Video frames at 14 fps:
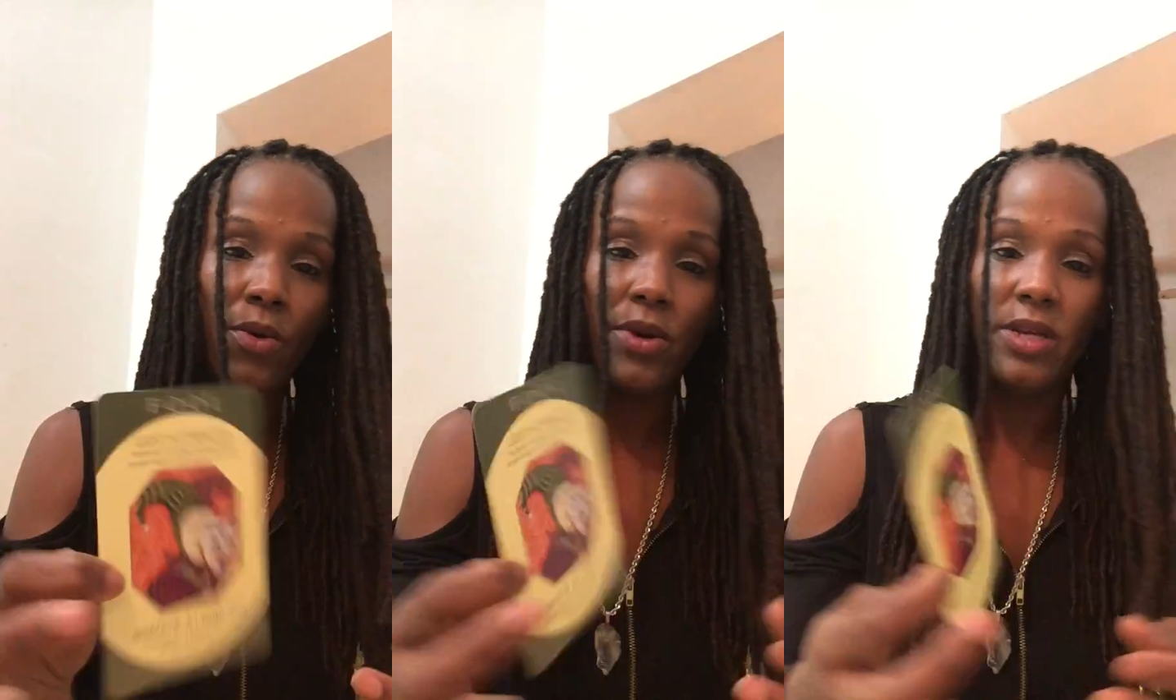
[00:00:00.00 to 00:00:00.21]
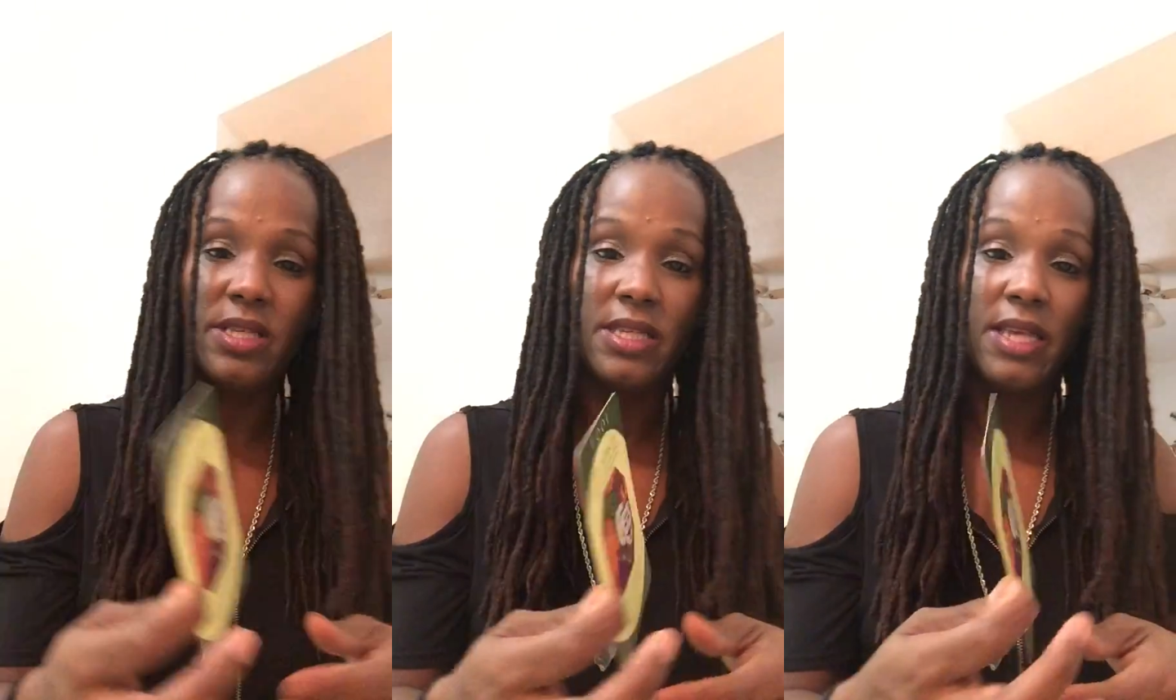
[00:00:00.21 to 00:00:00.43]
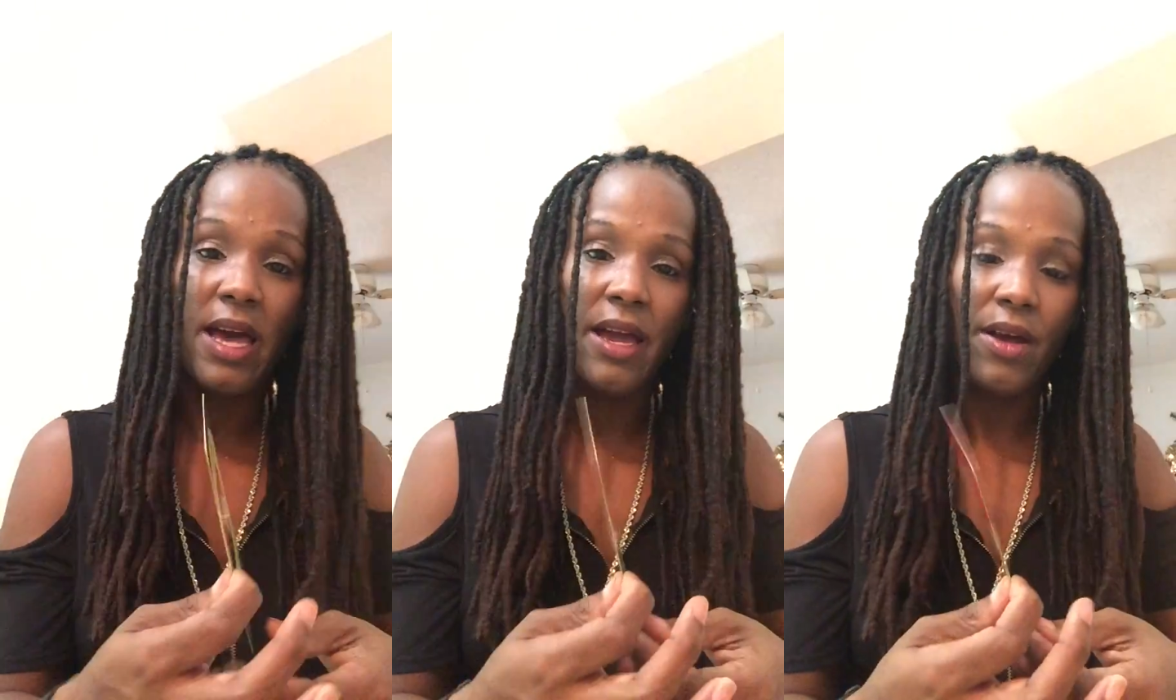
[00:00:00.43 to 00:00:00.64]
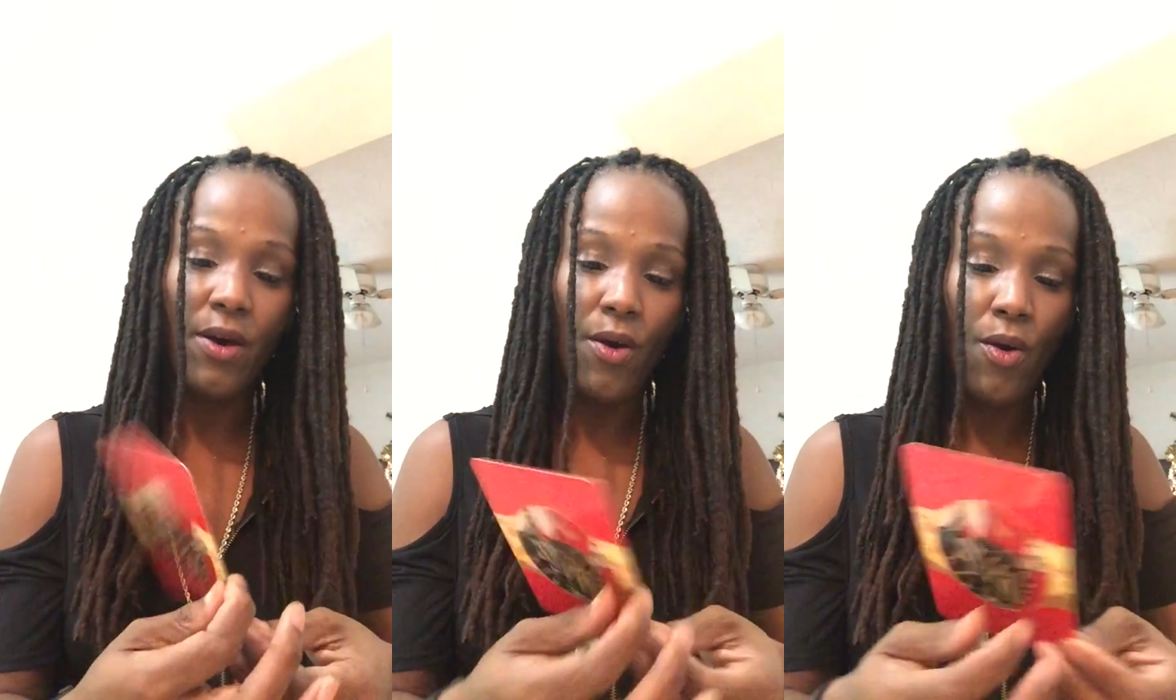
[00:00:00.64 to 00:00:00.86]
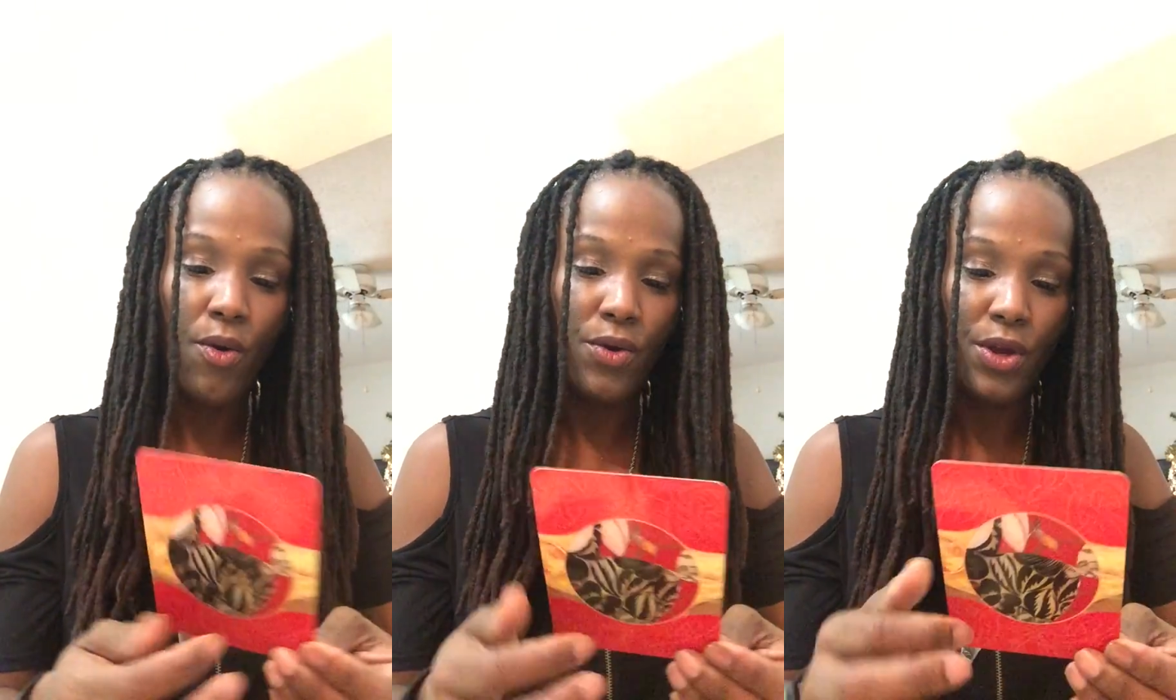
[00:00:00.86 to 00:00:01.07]
where it's like,
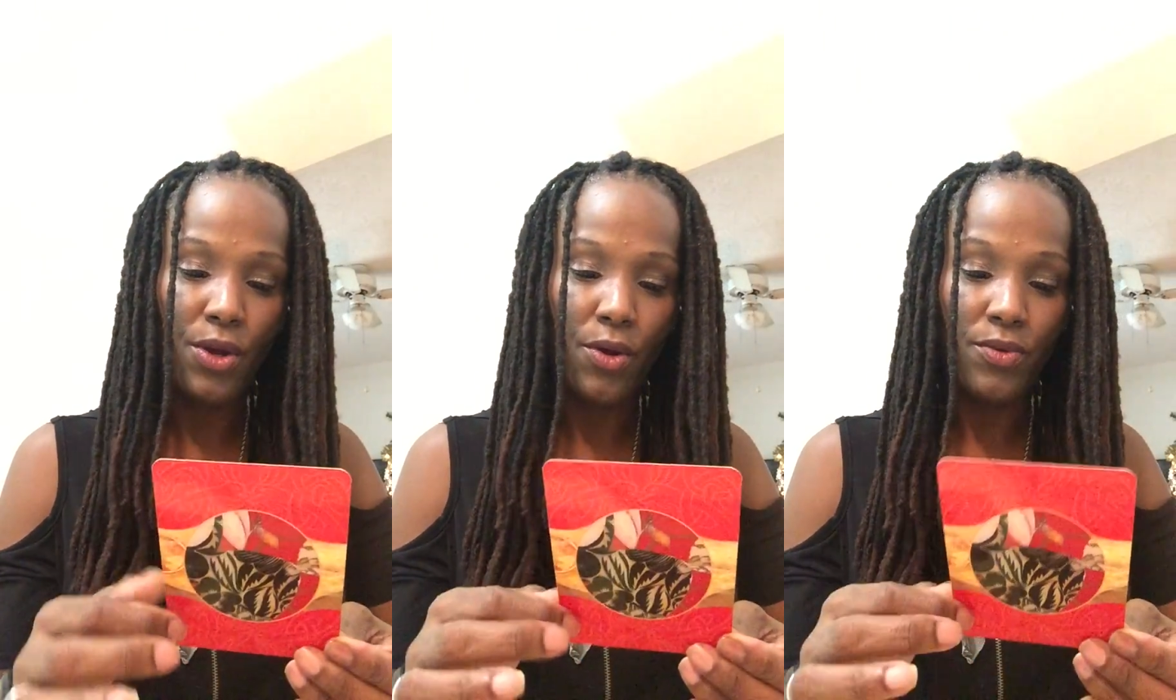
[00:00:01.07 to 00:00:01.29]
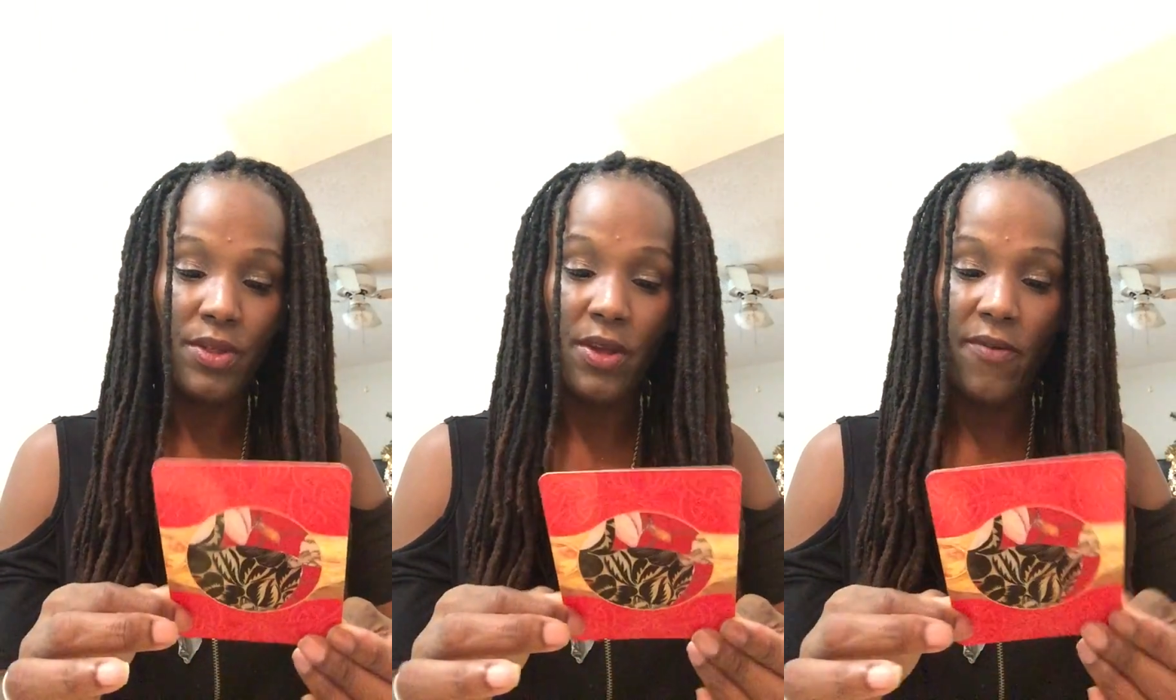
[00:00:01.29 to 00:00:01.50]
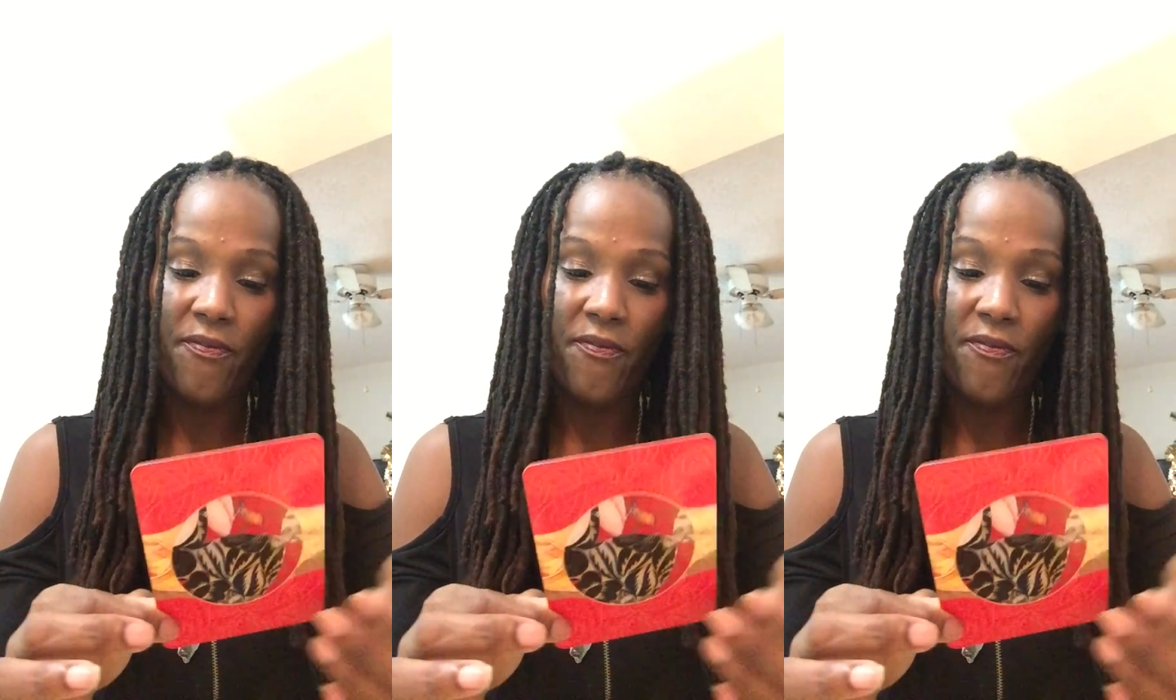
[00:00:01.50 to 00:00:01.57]
oh, they